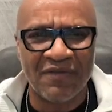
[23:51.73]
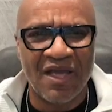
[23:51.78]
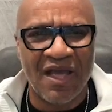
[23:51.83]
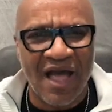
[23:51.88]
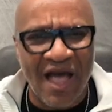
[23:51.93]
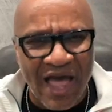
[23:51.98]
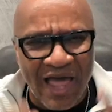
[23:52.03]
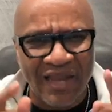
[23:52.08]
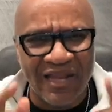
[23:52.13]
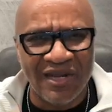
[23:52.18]

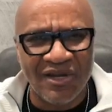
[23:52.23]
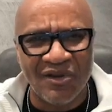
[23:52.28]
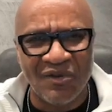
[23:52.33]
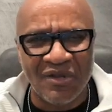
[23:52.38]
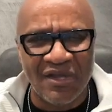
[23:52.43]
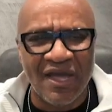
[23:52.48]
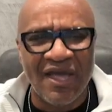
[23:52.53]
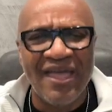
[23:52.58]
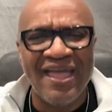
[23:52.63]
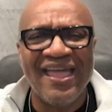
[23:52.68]

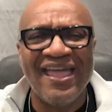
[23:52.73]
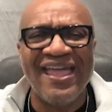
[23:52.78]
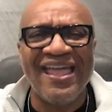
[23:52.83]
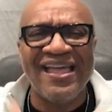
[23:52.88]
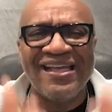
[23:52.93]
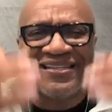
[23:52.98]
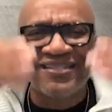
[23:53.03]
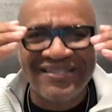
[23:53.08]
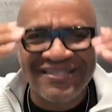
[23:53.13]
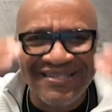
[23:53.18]
hallelujah,
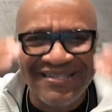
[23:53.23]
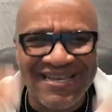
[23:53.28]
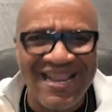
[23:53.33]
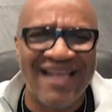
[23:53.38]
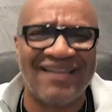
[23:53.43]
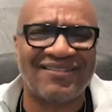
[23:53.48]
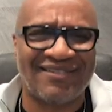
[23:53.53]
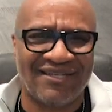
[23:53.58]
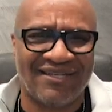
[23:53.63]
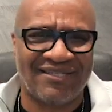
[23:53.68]
is
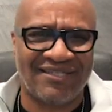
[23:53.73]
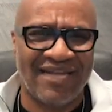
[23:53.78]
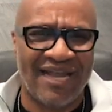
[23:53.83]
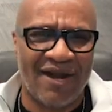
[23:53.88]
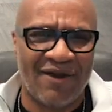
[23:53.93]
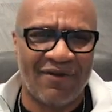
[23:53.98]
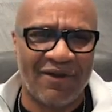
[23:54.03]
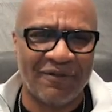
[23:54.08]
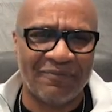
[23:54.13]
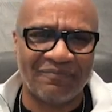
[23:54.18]

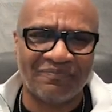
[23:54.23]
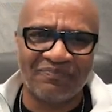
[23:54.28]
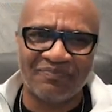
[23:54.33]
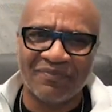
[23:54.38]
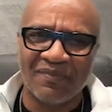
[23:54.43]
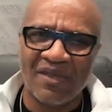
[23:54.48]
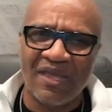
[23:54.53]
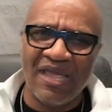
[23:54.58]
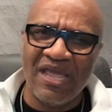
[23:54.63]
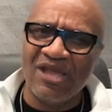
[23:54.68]
necessary.
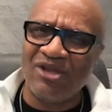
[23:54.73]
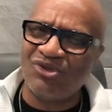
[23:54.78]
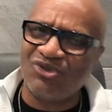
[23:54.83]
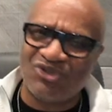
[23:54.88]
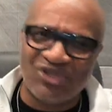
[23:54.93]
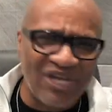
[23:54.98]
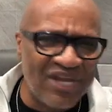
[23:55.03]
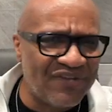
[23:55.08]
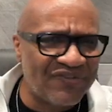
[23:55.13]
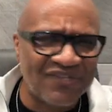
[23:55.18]
In
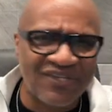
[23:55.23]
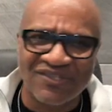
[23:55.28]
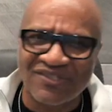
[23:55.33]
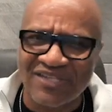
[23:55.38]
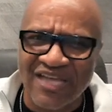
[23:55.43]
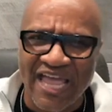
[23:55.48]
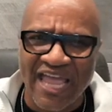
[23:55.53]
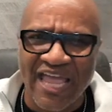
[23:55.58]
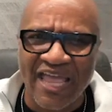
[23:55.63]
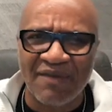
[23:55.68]
Jesus'
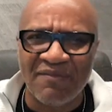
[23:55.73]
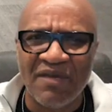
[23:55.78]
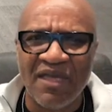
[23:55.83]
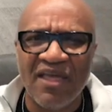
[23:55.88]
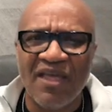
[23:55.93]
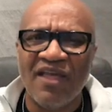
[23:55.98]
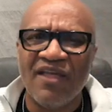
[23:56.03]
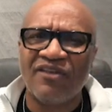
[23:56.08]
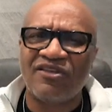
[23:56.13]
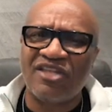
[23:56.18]
name,
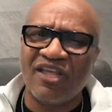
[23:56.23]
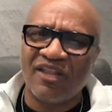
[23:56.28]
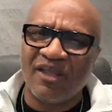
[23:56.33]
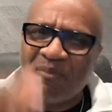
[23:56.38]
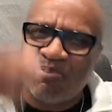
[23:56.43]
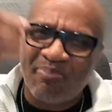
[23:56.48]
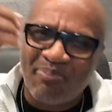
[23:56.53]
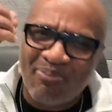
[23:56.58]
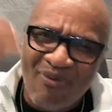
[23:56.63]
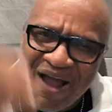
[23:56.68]
to the
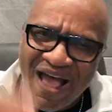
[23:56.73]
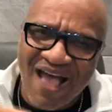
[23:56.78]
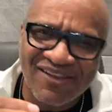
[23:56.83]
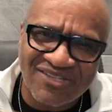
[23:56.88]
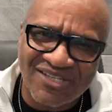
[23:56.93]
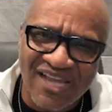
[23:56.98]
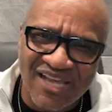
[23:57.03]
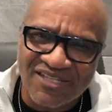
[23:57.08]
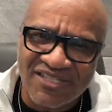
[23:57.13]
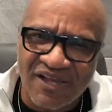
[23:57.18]

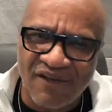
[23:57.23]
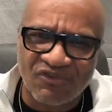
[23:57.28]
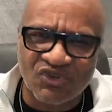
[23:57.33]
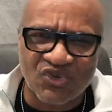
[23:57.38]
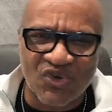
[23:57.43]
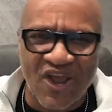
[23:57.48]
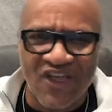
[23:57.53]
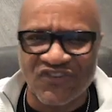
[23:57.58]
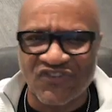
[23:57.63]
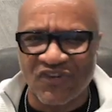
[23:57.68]
process of
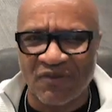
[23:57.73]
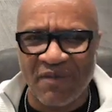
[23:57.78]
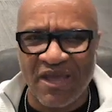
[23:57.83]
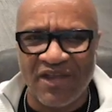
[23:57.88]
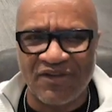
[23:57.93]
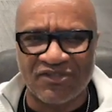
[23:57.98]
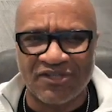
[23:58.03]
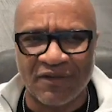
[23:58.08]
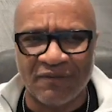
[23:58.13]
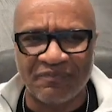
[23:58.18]

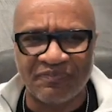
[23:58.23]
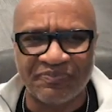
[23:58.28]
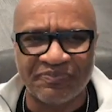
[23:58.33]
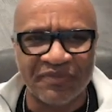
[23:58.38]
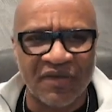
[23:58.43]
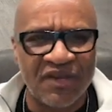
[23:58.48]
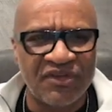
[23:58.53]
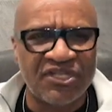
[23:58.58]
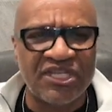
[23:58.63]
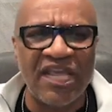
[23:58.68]
transformation.
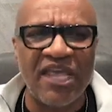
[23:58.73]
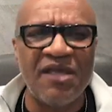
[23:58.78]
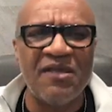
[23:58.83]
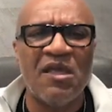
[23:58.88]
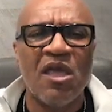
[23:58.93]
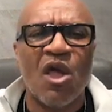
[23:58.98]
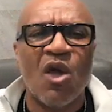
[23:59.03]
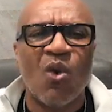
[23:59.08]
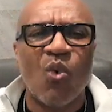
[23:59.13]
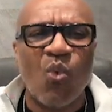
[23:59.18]
See,
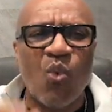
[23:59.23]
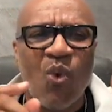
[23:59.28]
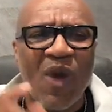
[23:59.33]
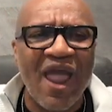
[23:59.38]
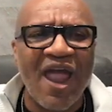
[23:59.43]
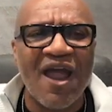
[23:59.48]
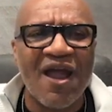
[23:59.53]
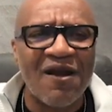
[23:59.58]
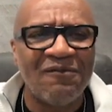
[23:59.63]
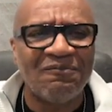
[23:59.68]

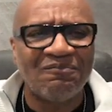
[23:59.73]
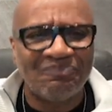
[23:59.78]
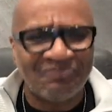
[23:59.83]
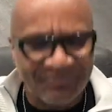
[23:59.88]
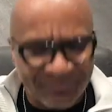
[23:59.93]
where